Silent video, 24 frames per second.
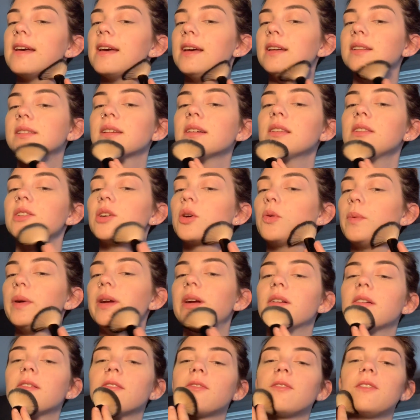It's gonna look
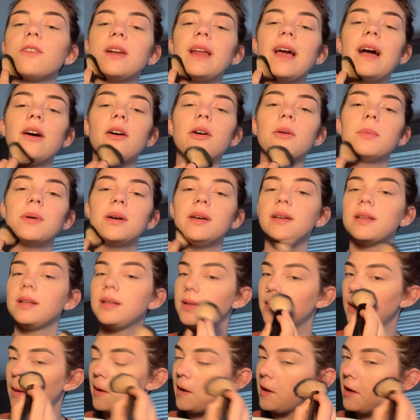weird for now, but
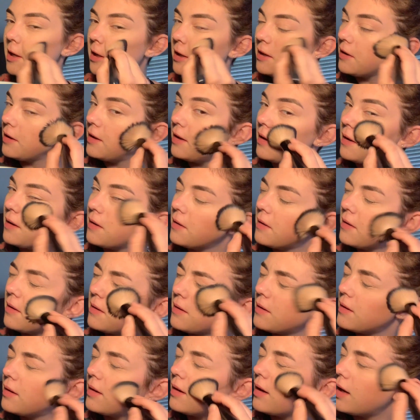like
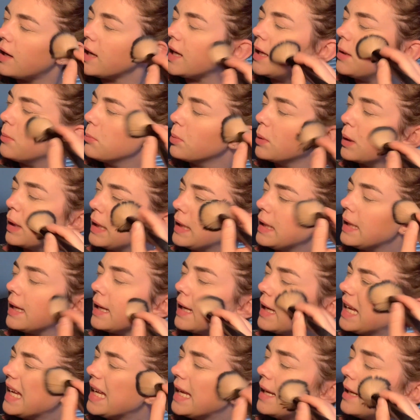I keep blending
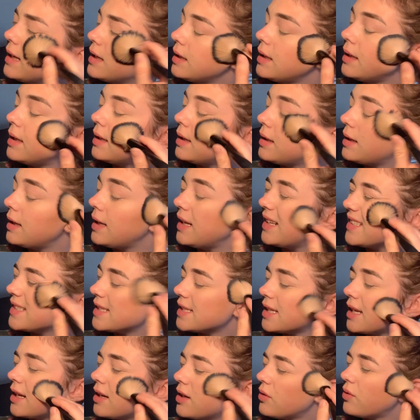it and
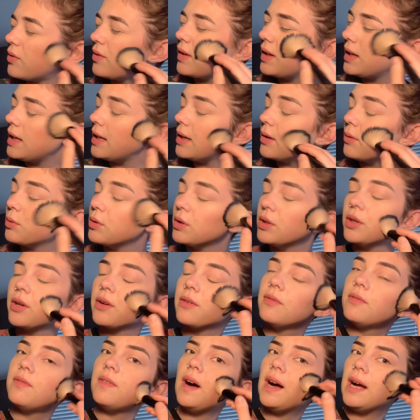stuff and it will look
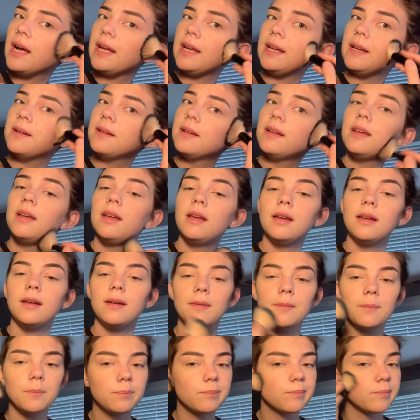fine.
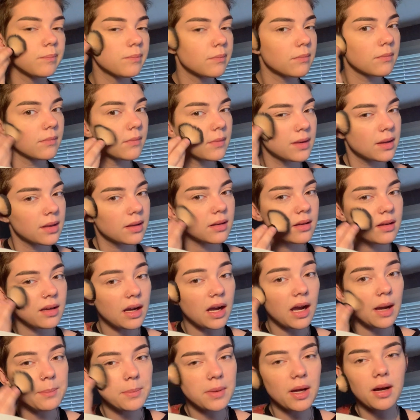
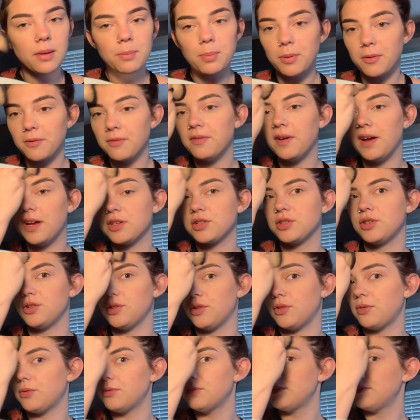I'm not
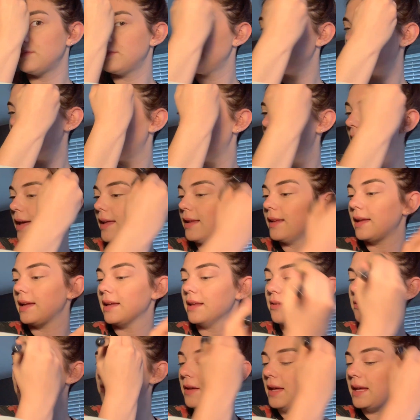professional at
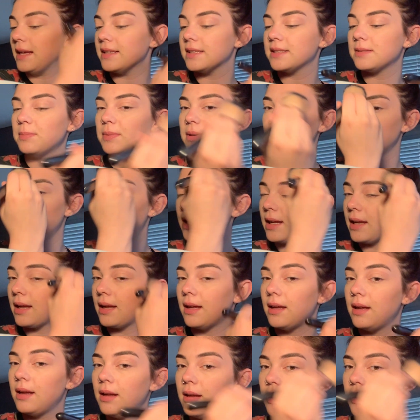like face, but I